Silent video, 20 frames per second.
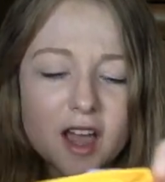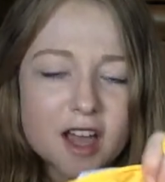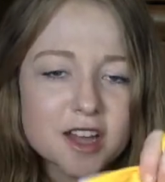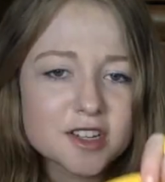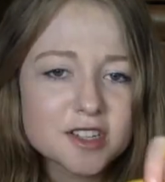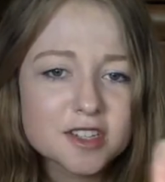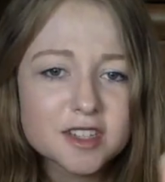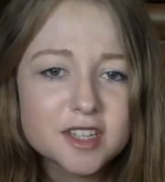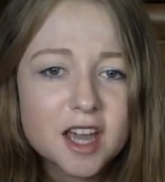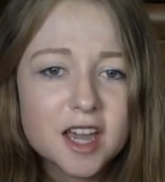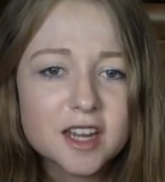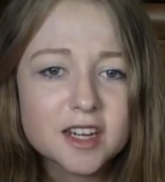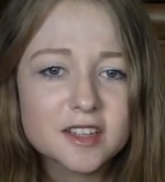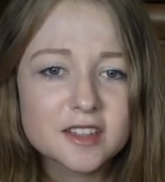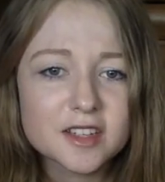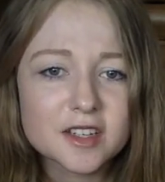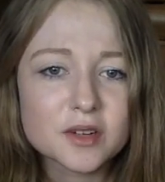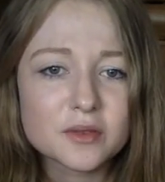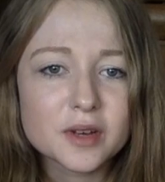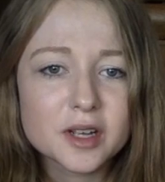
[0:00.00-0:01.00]
I just tied it
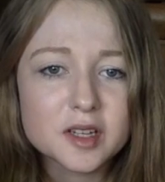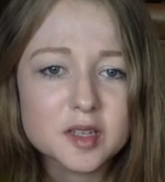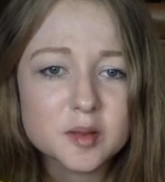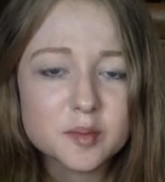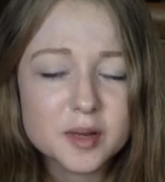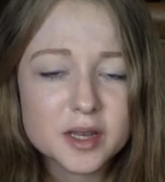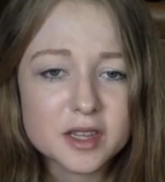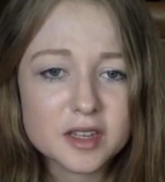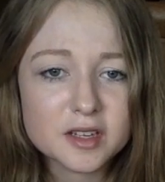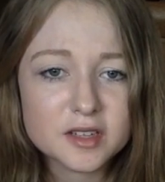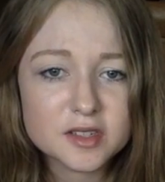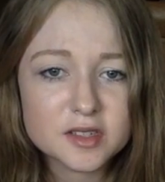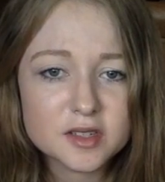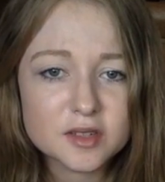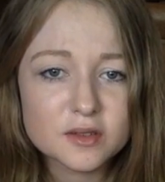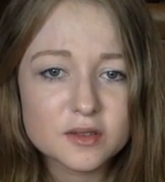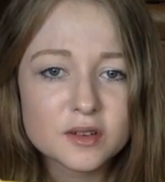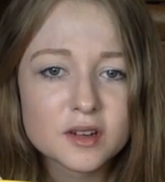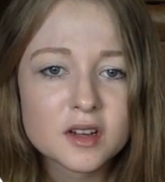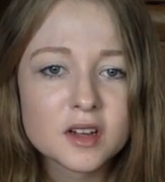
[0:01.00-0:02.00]
like a regular bathing
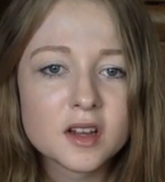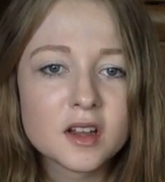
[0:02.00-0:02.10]
suit.